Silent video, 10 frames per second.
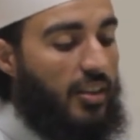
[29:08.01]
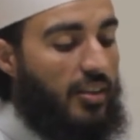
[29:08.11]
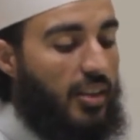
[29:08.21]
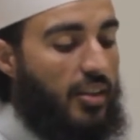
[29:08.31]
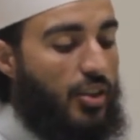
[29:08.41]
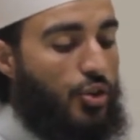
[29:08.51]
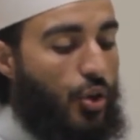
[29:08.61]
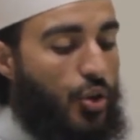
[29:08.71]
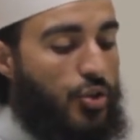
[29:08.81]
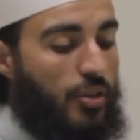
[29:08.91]
that the
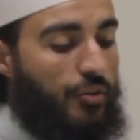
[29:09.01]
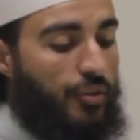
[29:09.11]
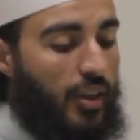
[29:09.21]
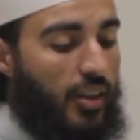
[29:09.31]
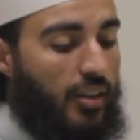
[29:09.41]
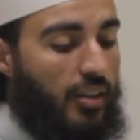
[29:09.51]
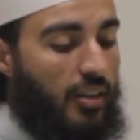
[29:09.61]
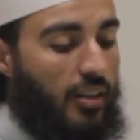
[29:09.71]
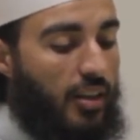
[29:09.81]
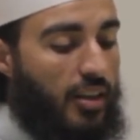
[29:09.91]
chosen friend
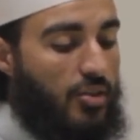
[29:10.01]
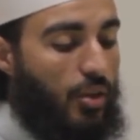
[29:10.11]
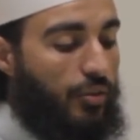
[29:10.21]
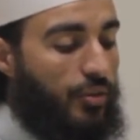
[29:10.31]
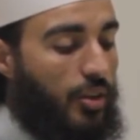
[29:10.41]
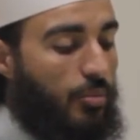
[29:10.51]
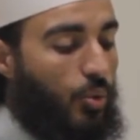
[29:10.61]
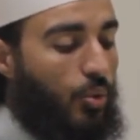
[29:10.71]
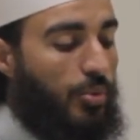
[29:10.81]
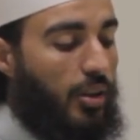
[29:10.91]
is often
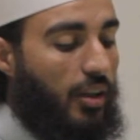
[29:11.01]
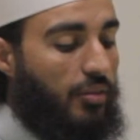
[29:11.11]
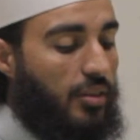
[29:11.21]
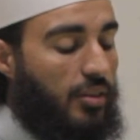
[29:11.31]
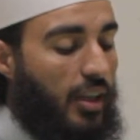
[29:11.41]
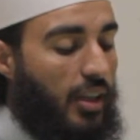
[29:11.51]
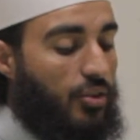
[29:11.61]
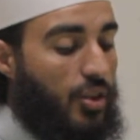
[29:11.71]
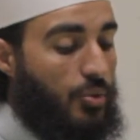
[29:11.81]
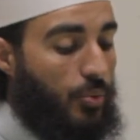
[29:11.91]
more beloved and
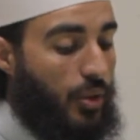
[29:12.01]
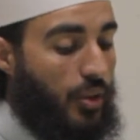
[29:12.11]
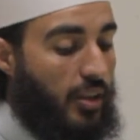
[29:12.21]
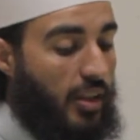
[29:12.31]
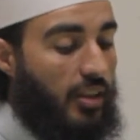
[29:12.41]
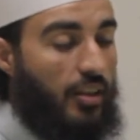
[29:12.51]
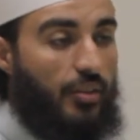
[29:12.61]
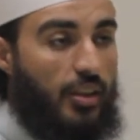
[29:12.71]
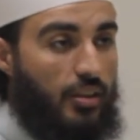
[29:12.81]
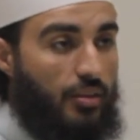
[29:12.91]
trustworthy than the
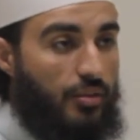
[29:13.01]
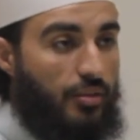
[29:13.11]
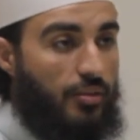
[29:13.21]
relative.